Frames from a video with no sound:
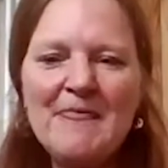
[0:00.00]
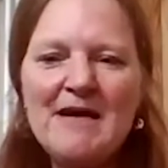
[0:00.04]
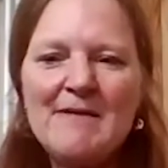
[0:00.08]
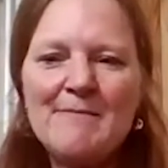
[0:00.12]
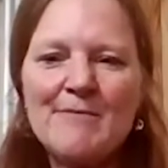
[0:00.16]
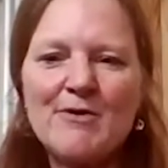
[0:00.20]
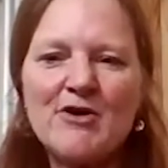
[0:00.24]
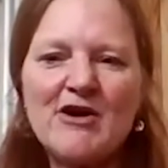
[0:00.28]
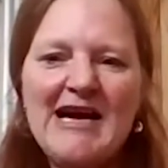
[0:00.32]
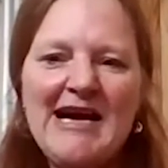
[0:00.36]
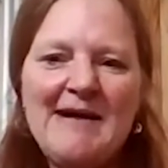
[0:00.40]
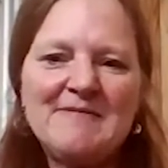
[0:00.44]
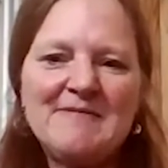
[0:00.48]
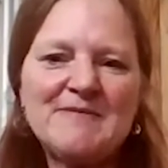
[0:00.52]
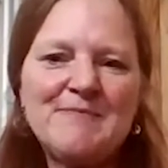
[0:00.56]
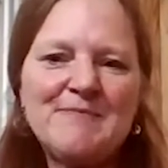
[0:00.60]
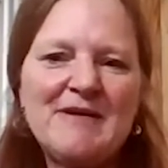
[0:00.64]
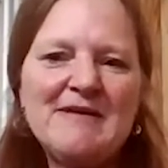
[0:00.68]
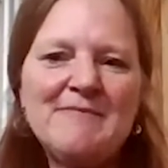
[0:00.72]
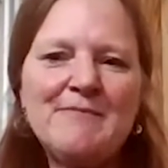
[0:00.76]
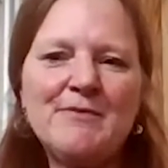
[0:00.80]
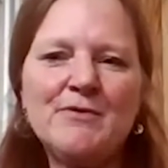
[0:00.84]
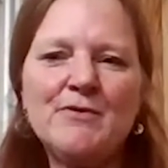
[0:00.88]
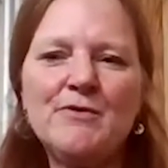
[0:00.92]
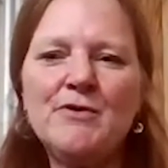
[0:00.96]
perhaps
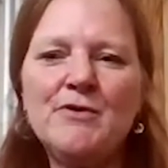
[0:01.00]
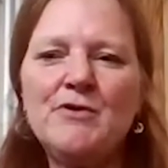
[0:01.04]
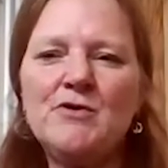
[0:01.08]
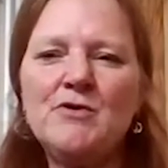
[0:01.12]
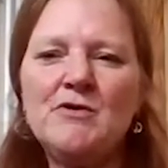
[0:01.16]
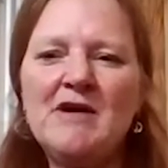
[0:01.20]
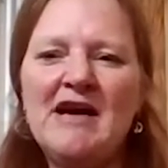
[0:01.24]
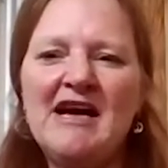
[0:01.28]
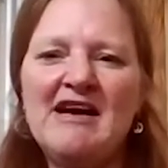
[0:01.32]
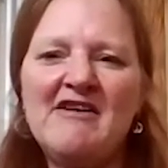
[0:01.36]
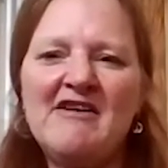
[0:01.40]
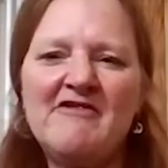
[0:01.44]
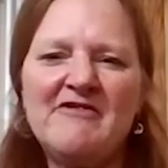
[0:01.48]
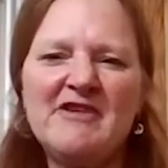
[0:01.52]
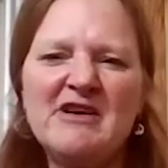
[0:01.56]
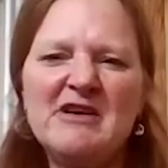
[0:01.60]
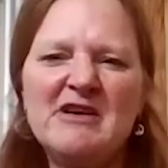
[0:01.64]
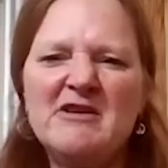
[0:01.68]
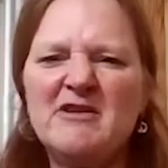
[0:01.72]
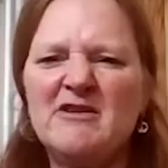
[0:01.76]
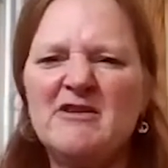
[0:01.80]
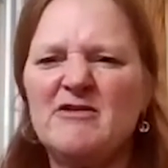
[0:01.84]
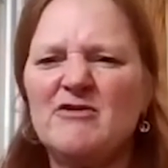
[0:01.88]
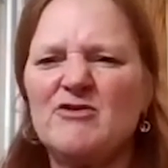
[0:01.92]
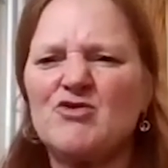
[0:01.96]
people who have
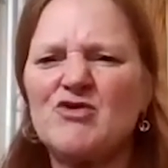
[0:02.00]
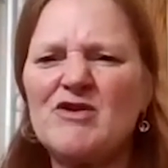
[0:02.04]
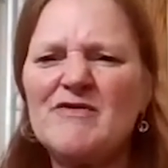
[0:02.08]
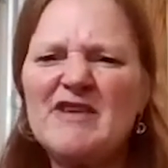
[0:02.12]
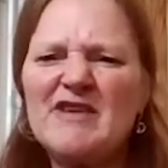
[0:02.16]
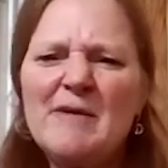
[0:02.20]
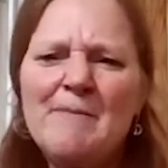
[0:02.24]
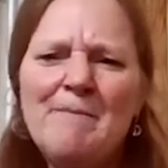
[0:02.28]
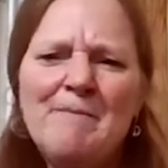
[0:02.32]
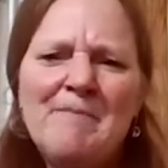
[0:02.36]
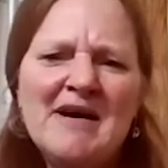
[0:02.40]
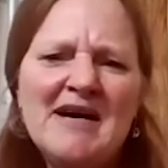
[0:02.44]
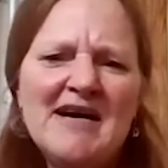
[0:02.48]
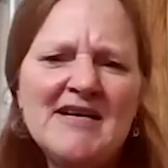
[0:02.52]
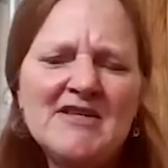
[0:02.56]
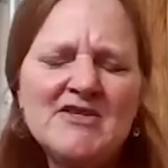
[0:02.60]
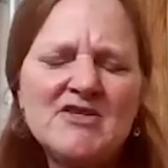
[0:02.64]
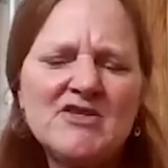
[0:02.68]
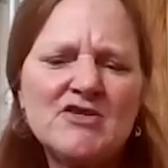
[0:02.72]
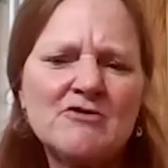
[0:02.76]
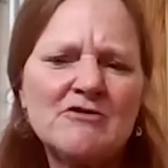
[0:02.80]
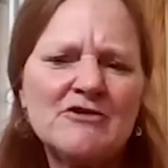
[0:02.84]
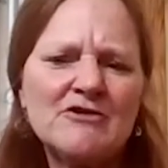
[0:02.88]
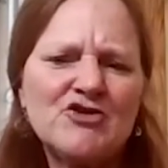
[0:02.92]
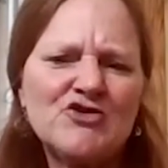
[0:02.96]
driven a
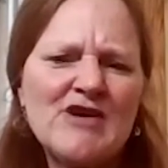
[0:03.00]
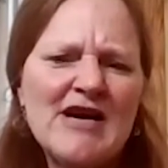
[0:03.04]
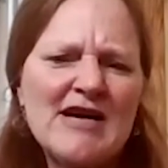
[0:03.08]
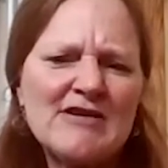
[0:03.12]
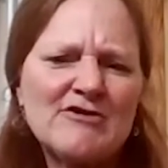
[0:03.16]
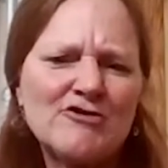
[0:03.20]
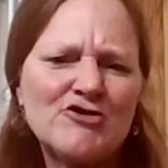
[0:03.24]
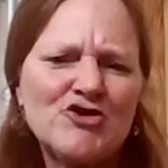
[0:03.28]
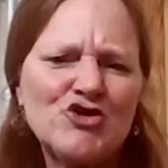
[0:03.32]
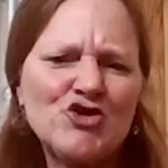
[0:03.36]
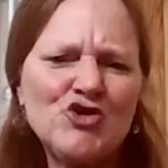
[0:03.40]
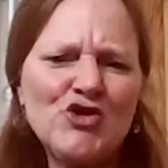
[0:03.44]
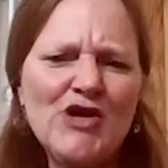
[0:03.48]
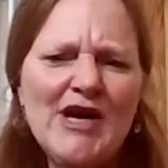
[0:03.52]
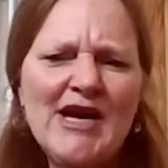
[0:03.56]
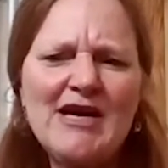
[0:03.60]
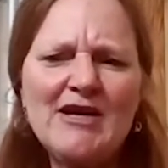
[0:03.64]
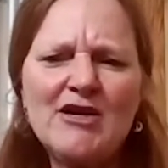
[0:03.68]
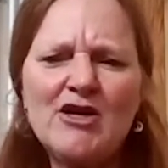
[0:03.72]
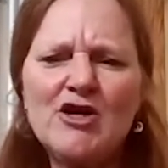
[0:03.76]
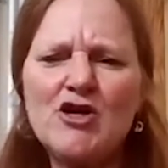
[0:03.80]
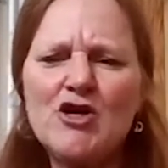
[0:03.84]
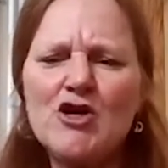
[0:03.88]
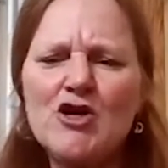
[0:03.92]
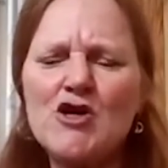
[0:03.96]
bus or a tractor
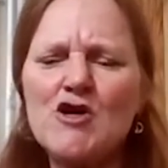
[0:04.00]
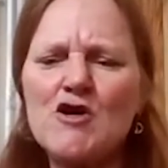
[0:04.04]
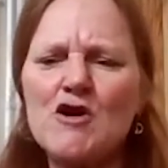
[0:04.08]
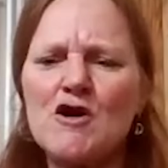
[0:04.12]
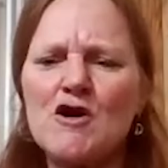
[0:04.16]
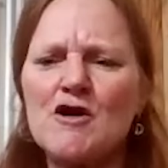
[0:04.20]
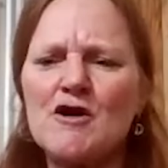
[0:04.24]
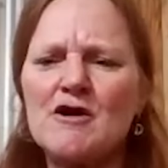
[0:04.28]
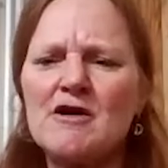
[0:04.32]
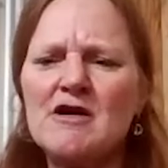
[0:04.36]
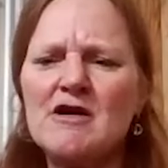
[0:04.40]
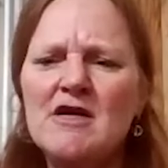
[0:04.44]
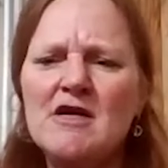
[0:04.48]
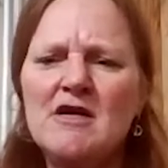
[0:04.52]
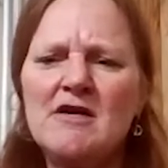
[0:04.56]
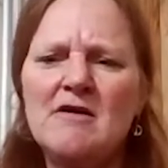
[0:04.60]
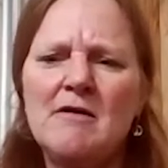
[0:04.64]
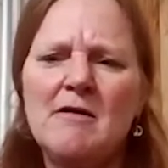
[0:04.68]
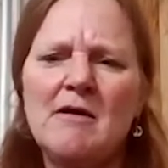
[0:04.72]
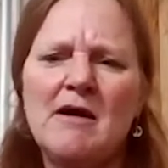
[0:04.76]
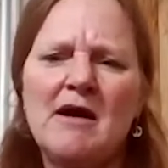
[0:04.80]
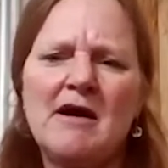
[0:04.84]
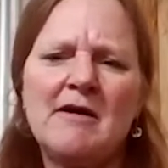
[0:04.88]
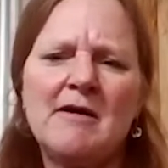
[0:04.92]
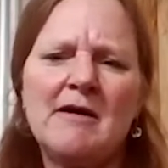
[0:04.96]
trailer or
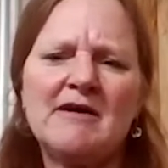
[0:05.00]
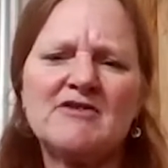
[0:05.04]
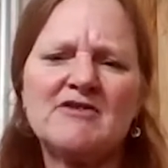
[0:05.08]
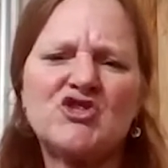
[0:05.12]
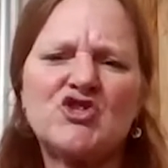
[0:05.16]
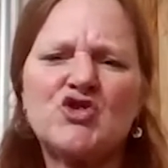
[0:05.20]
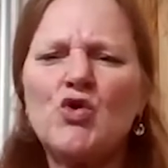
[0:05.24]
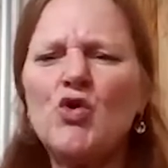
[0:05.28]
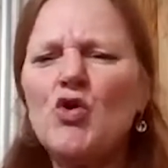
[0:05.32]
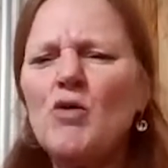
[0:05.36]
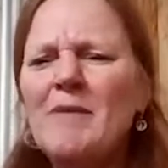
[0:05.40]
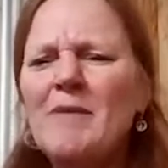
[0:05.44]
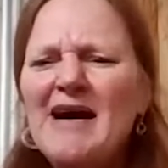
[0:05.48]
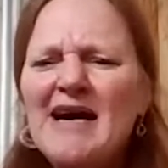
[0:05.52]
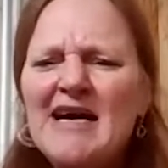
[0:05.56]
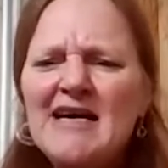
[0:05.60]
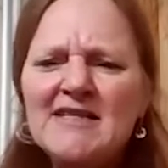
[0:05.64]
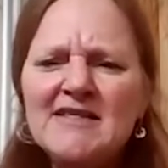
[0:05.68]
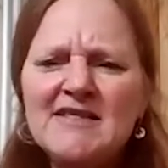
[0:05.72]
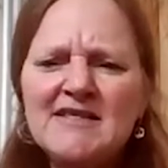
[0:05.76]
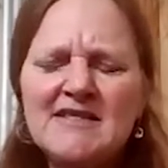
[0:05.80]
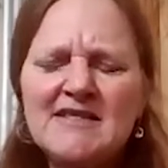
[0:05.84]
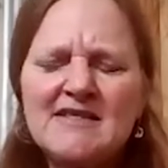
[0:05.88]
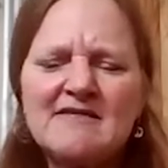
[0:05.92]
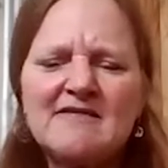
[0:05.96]
a school
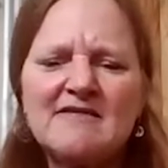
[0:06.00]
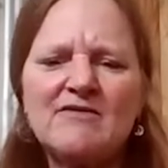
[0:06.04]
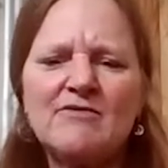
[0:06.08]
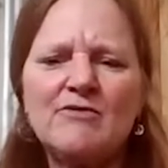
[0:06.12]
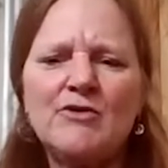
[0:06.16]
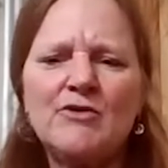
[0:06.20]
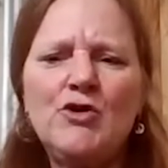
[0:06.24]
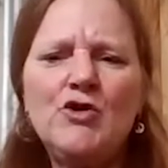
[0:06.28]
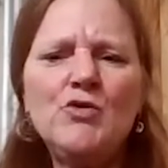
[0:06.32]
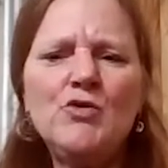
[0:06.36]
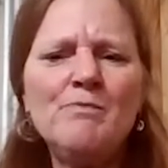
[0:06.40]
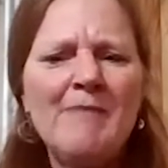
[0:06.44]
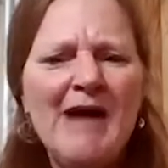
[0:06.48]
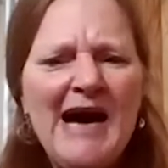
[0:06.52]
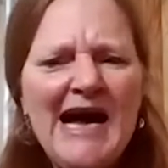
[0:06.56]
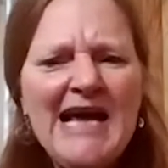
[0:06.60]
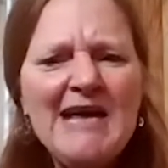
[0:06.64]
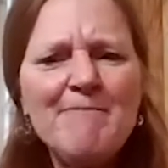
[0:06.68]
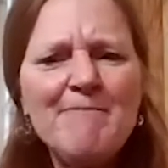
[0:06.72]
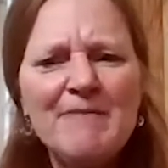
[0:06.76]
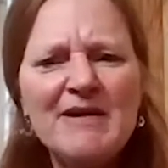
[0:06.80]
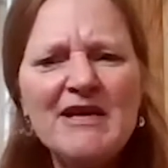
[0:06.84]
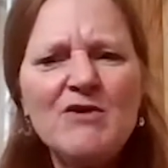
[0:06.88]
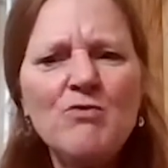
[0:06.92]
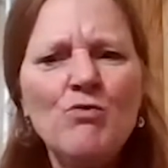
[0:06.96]
bus, who
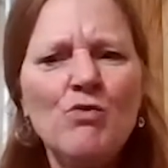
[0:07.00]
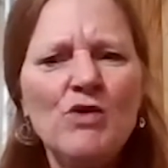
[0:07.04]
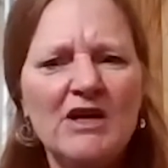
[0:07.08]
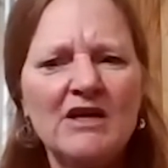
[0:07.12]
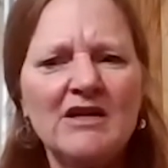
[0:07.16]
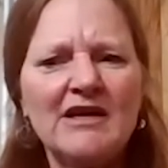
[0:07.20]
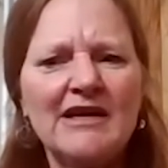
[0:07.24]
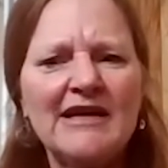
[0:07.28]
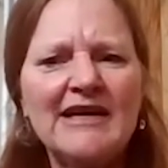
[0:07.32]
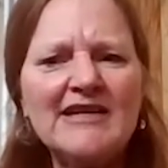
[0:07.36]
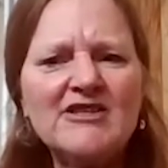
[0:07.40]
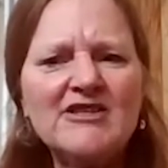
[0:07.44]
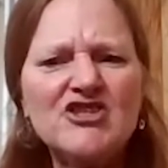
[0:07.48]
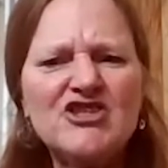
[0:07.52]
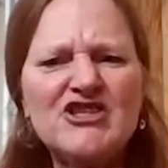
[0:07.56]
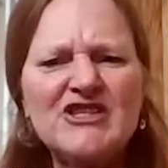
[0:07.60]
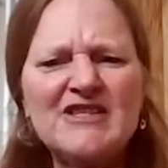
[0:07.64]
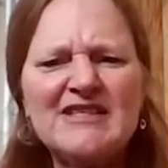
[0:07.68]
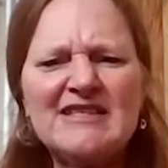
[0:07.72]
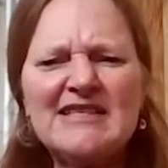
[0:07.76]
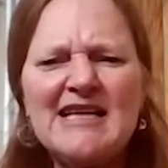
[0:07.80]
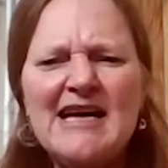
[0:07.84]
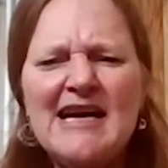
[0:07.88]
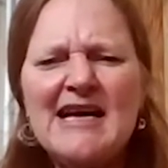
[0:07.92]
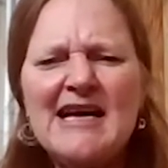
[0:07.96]
might be willing to
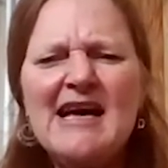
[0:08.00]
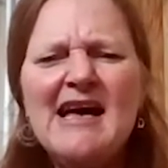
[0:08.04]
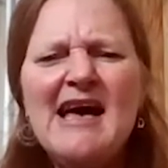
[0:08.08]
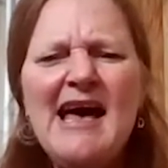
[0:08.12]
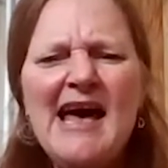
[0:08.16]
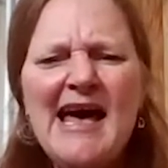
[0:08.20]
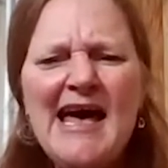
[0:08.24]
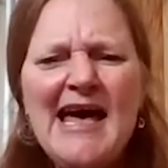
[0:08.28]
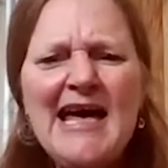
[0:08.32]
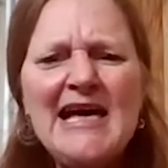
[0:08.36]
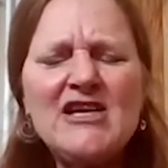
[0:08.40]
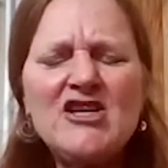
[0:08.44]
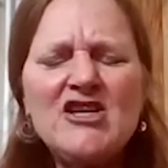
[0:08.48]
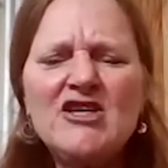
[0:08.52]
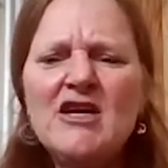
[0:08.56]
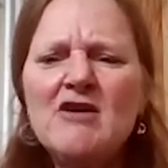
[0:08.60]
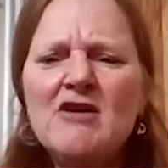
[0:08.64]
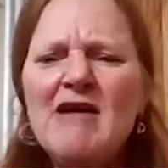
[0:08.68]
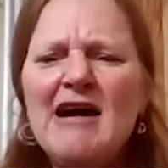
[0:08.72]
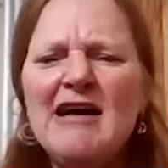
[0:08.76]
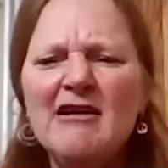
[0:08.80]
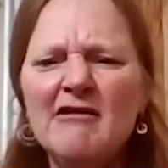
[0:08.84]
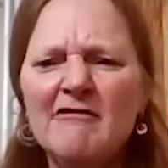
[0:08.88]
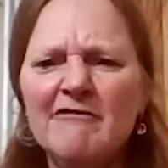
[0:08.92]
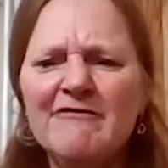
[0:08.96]
just say, hey,
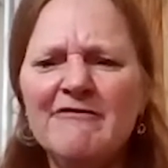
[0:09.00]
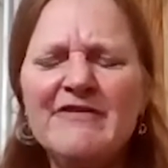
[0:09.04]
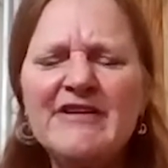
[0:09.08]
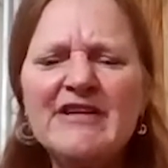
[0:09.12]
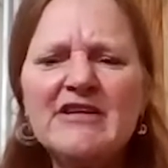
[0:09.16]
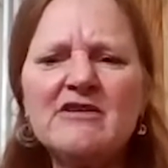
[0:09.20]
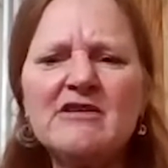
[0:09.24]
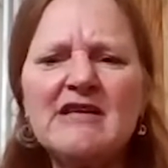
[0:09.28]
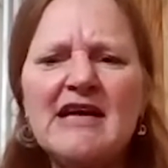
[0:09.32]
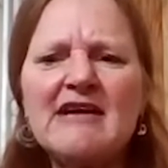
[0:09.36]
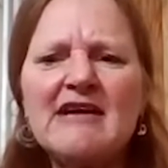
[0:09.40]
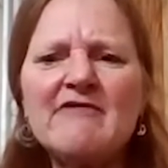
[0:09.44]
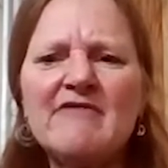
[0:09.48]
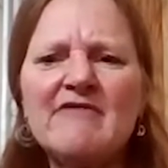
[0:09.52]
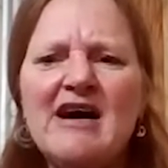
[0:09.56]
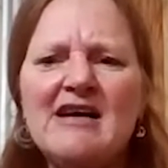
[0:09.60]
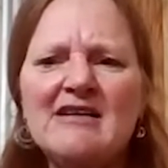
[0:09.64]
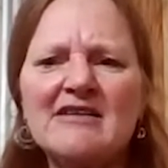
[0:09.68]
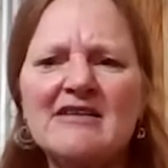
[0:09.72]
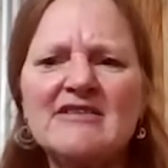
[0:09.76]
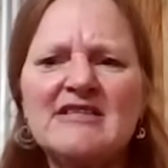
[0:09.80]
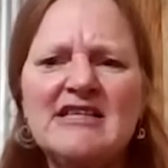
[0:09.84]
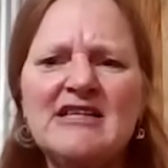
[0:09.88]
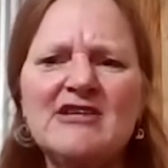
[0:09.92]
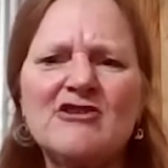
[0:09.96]
I don't feel like
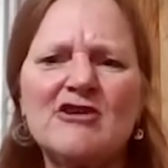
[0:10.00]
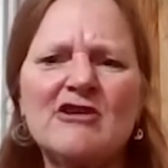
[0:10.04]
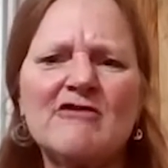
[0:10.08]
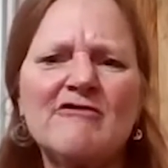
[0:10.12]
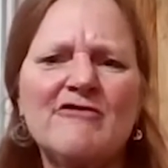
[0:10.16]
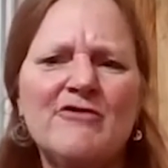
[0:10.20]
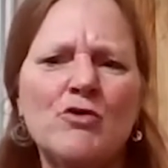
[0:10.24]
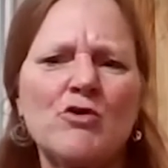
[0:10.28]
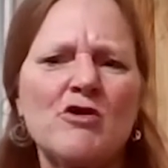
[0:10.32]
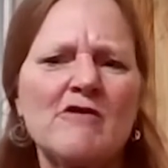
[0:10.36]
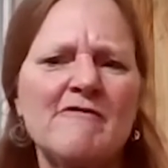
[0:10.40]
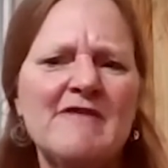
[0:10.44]
volunteering 4 or